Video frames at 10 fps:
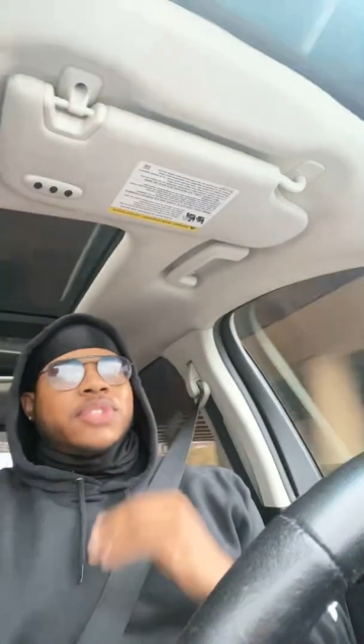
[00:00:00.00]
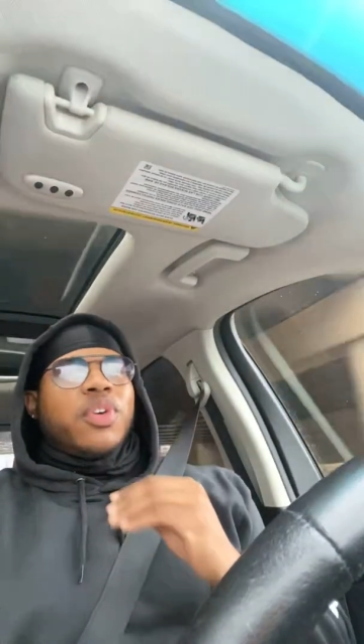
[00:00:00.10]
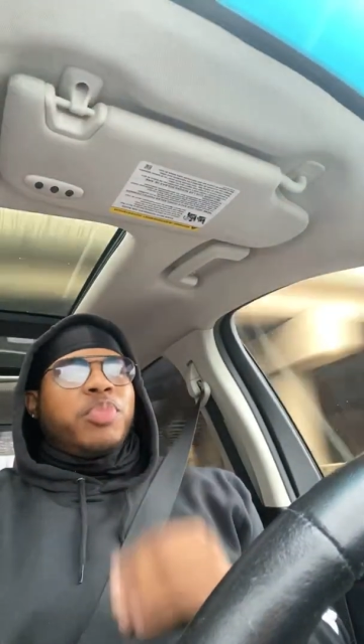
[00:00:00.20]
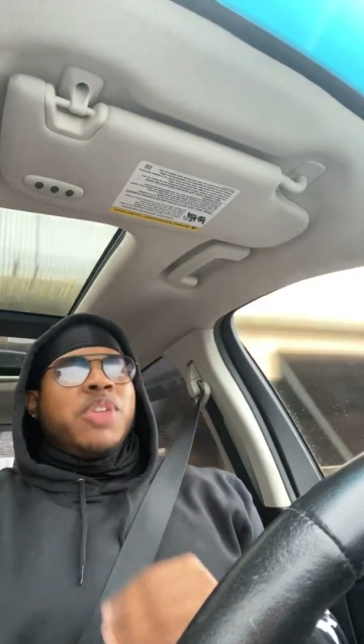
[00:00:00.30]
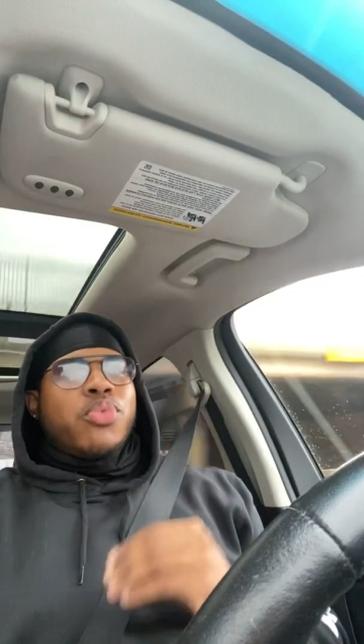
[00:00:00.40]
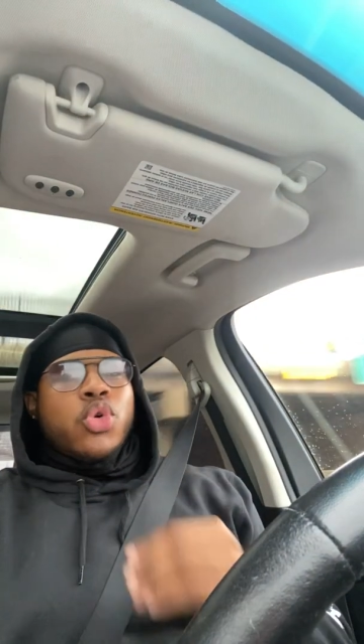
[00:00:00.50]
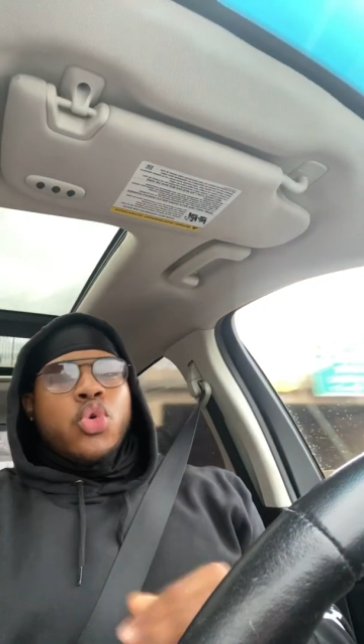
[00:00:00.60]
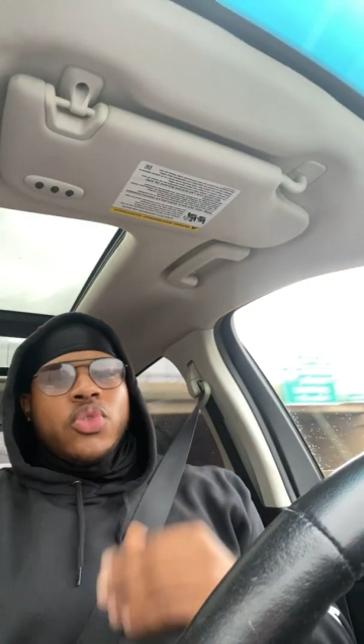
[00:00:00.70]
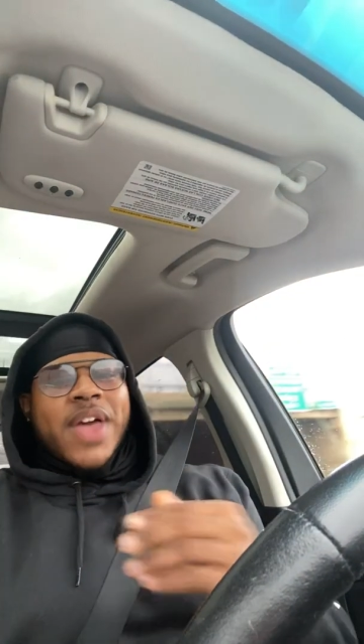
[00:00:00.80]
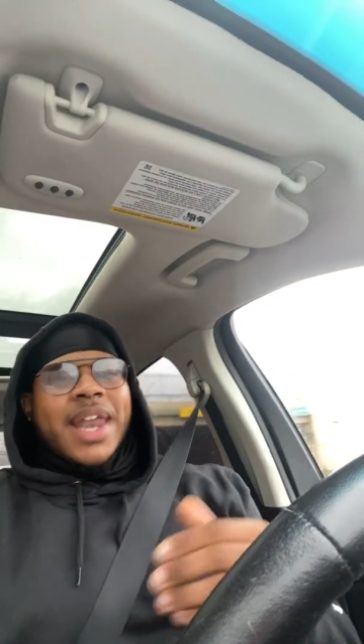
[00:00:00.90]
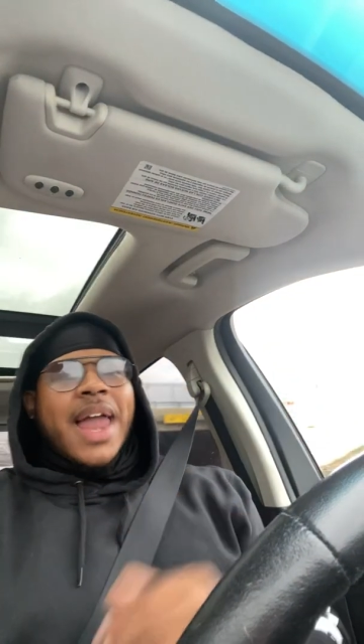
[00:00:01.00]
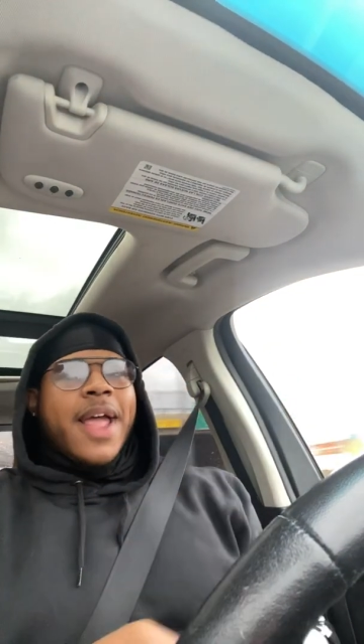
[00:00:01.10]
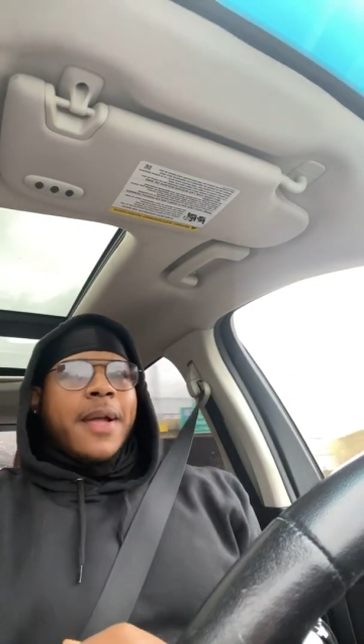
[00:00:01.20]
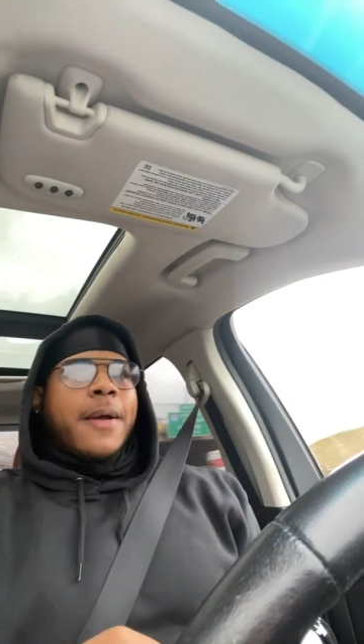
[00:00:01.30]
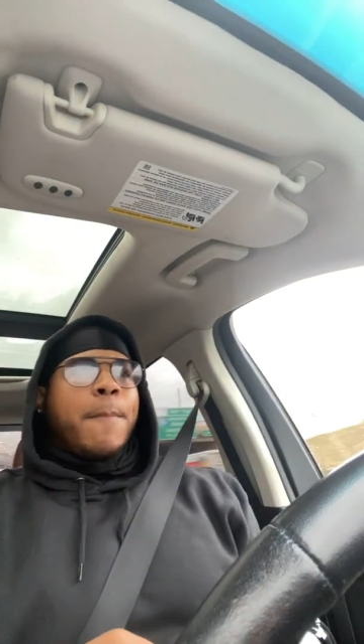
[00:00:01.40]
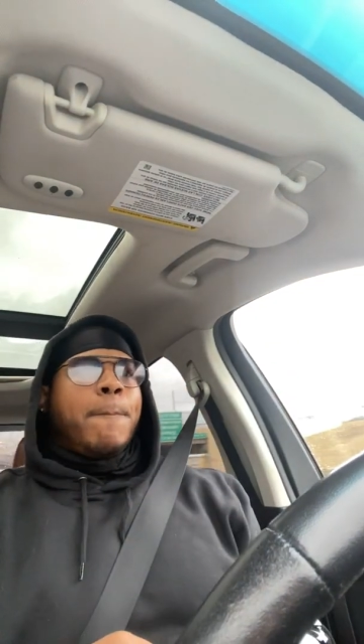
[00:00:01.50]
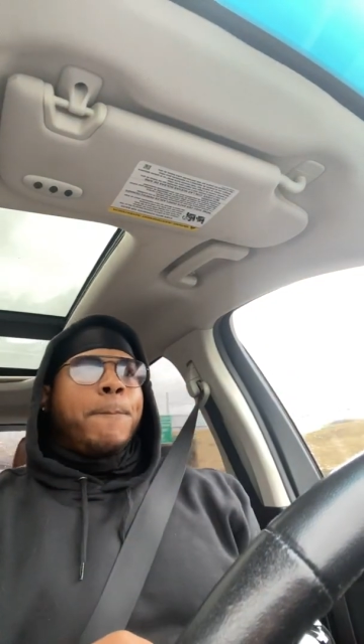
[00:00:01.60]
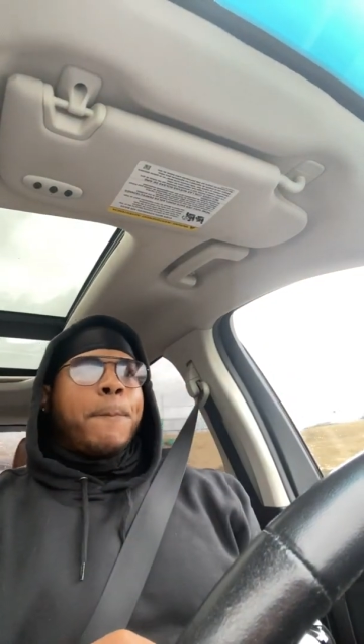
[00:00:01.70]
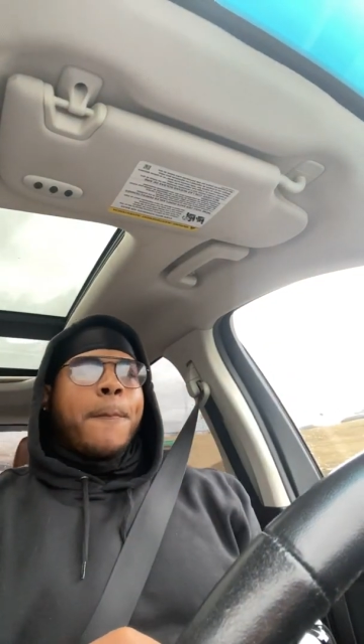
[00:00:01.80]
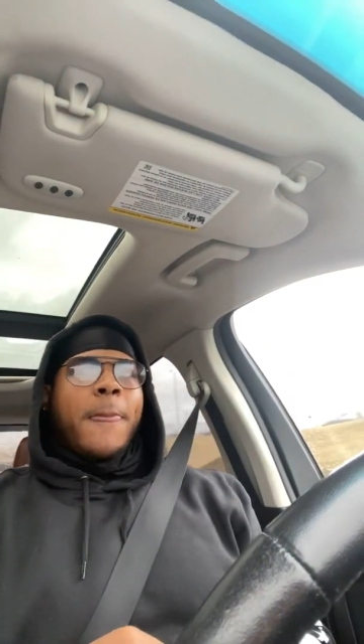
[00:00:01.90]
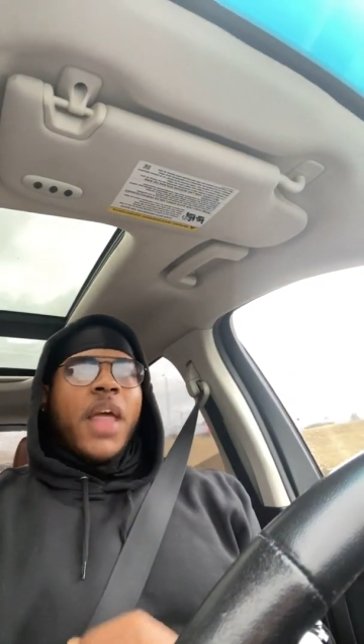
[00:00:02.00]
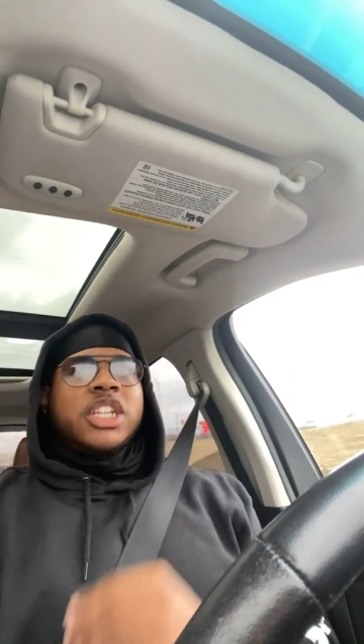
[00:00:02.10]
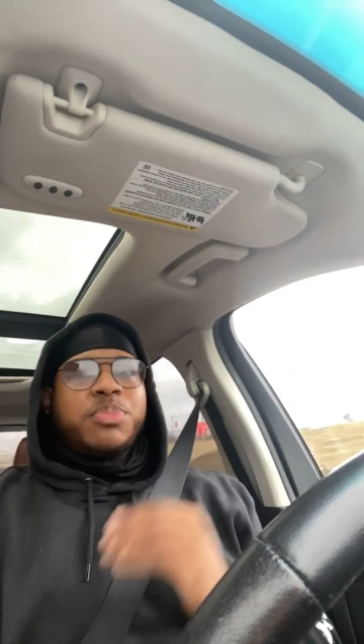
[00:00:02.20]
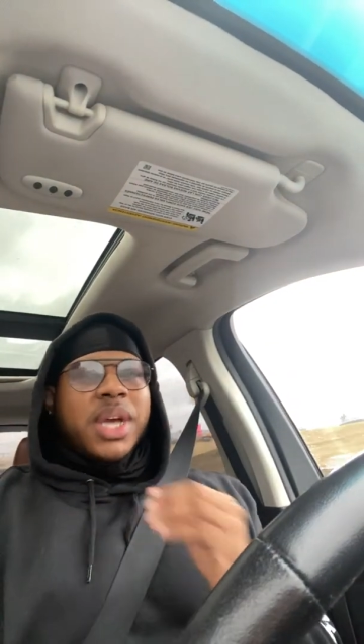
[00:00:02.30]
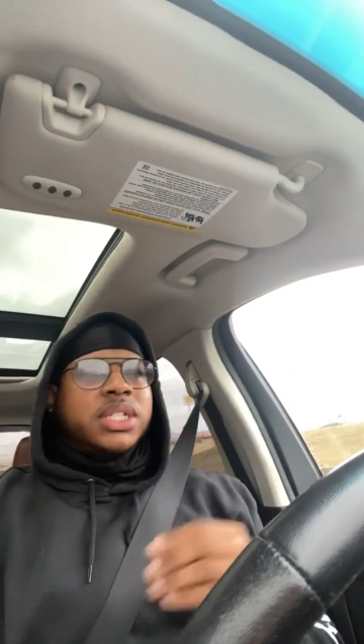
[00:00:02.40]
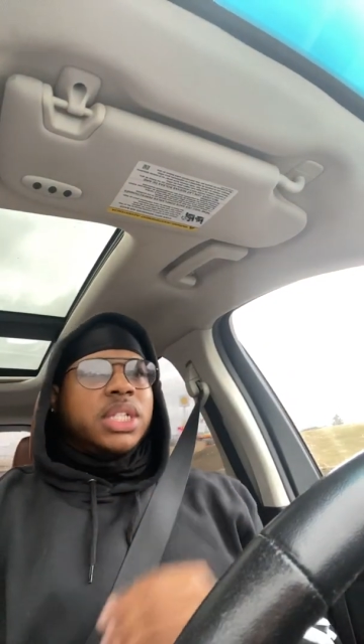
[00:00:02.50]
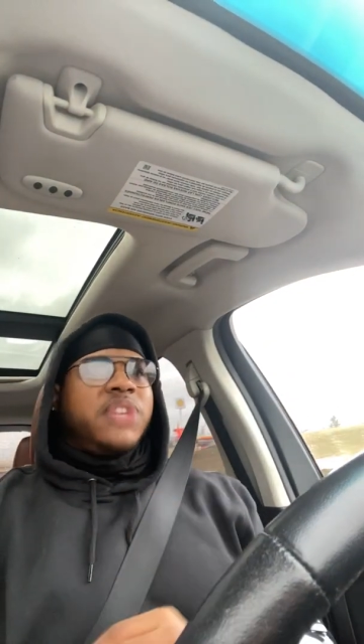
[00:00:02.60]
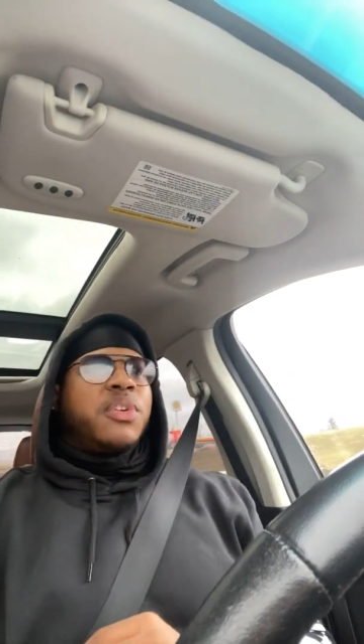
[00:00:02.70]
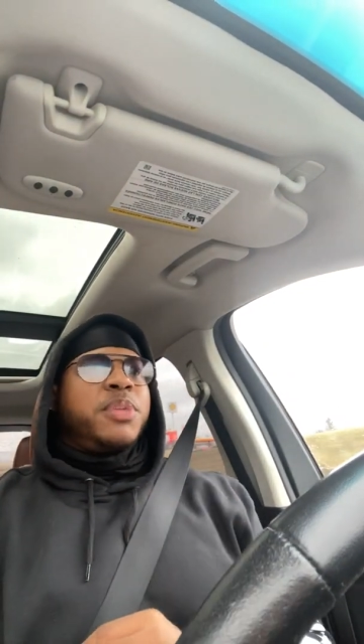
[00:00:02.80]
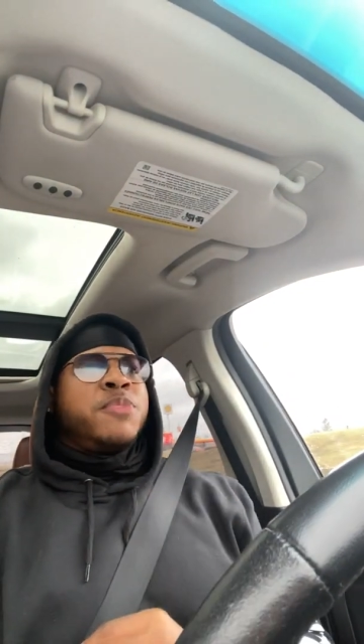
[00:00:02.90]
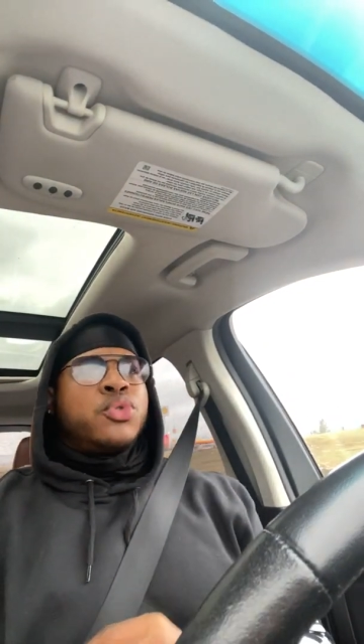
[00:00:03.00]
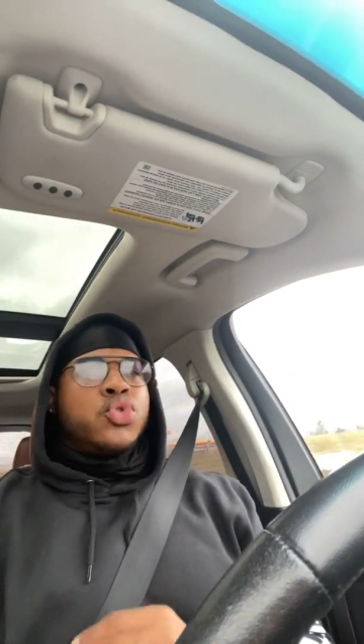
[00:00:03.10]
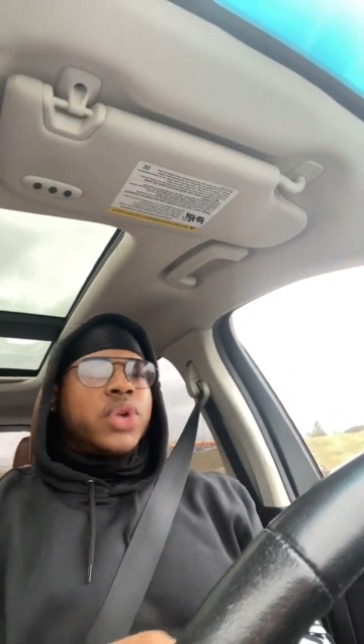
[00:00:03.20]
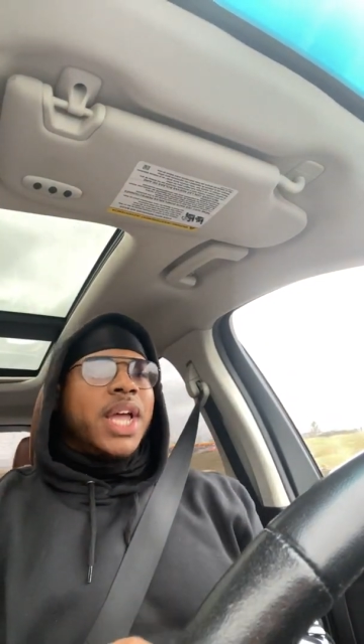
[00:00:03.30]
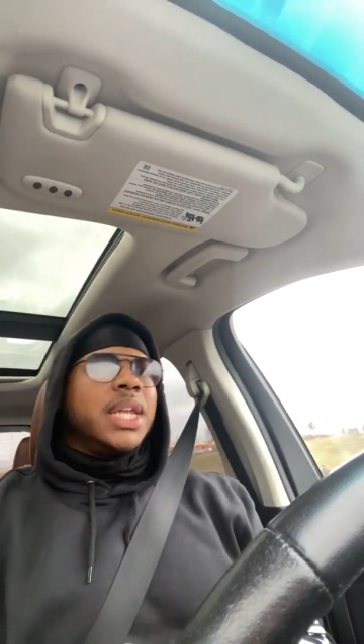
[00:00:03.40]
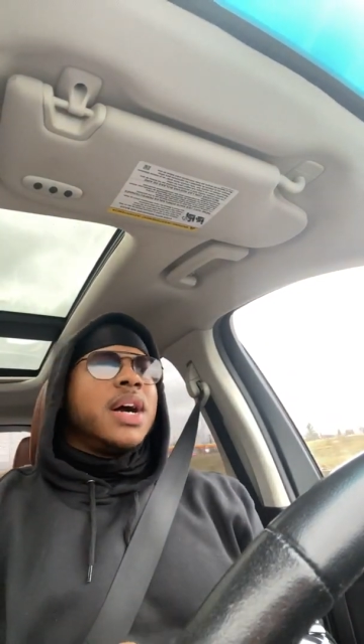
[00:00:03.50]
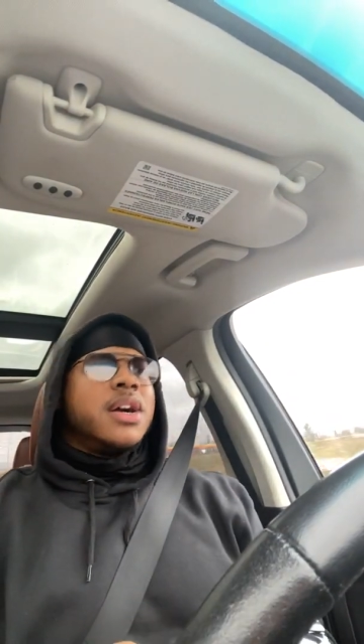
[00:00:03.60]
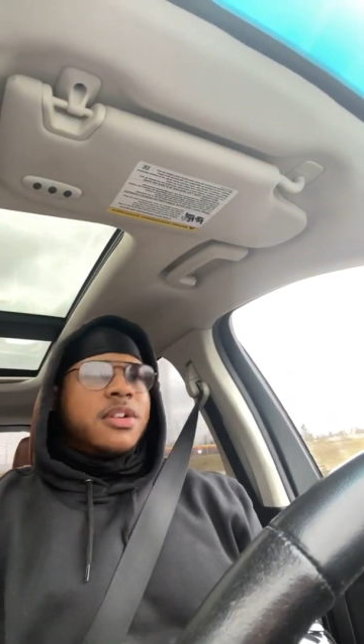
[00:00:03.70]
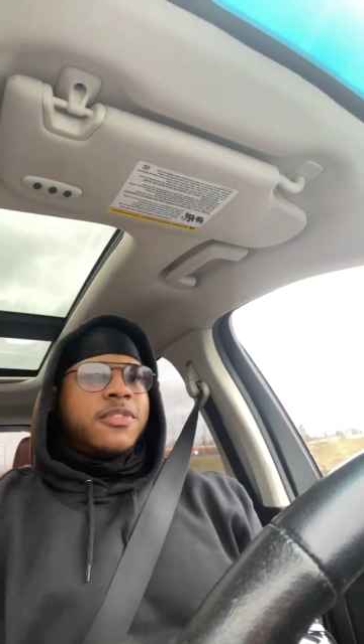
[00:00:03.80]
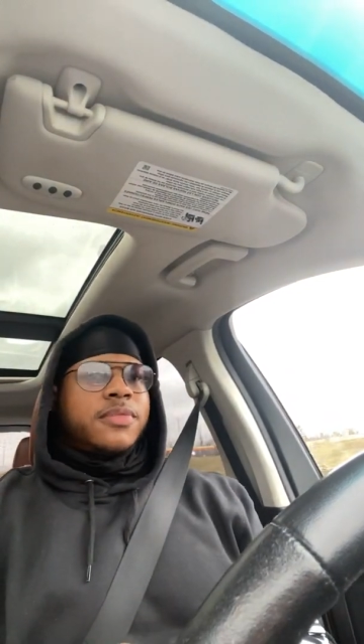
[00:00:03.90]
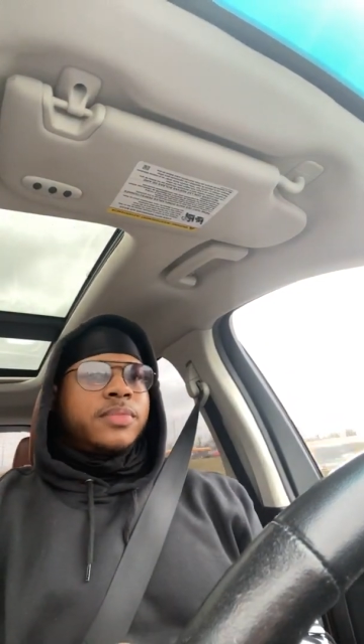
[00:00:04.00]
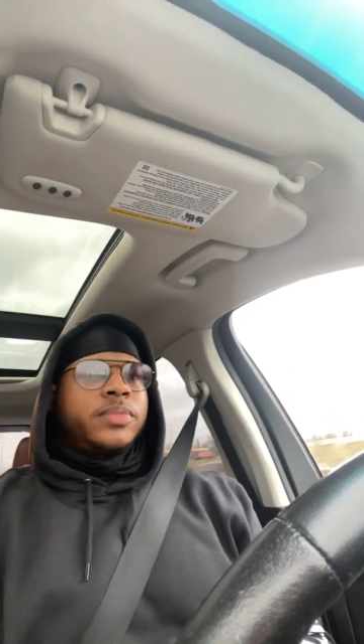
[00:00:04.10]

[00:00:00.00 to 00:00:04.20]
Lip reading: for people who they like, especially for people who they love.